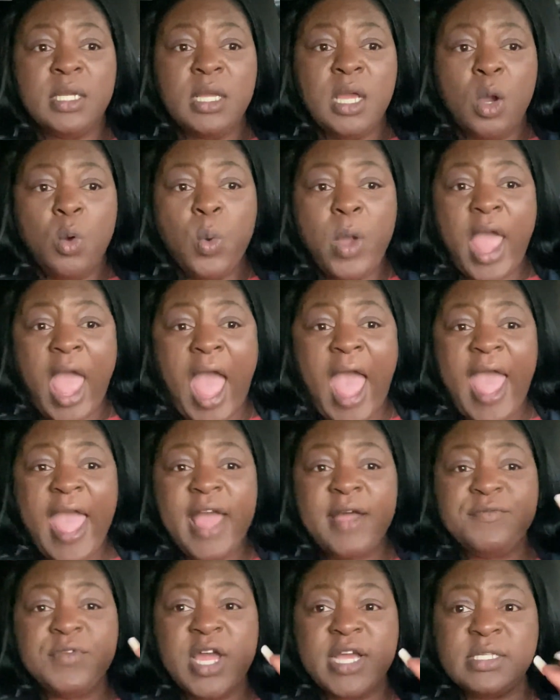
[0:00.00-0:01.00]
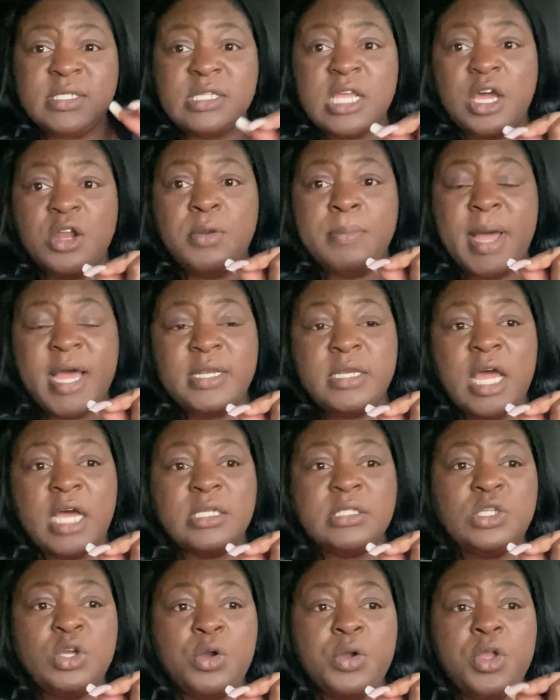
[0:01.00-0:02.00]
where I have not started my
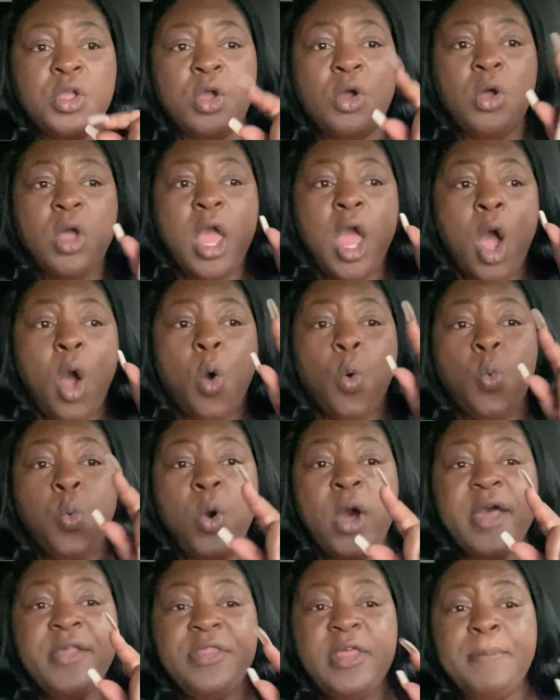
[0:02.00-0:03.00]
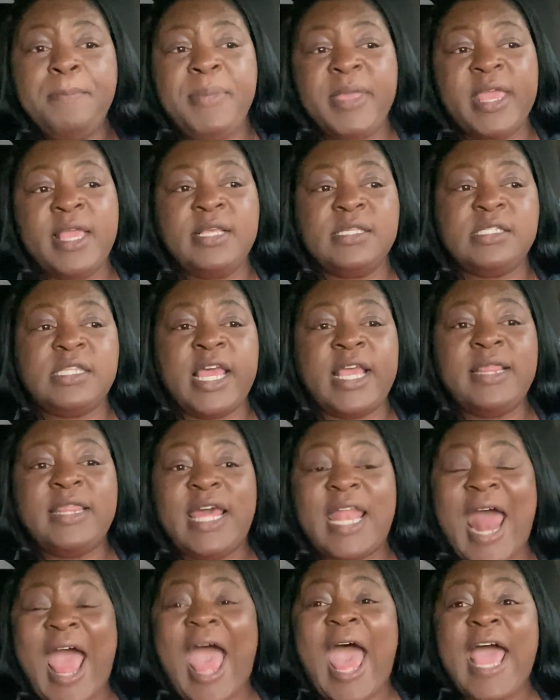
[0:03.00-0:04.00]
doctoral, what the biggest thing
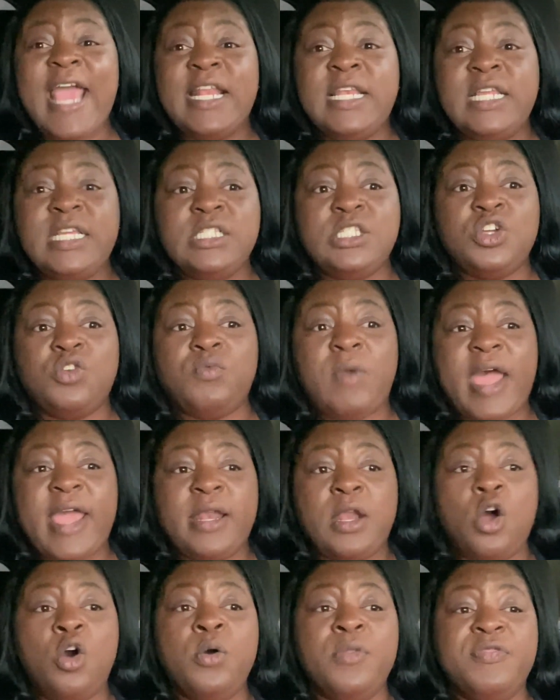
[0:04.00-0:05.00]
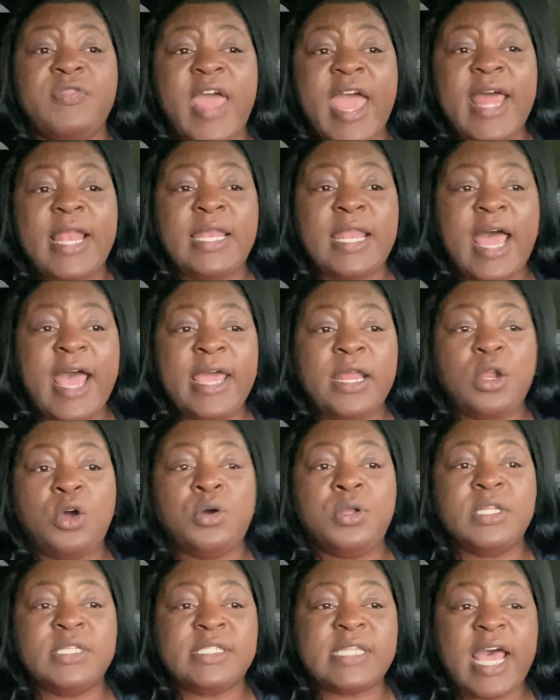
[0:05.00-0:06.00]
that I need to write on that line
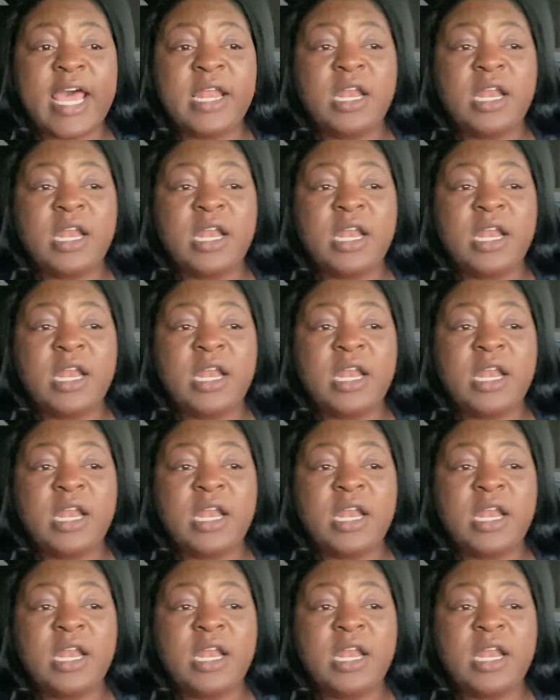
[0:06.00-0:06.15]
on the side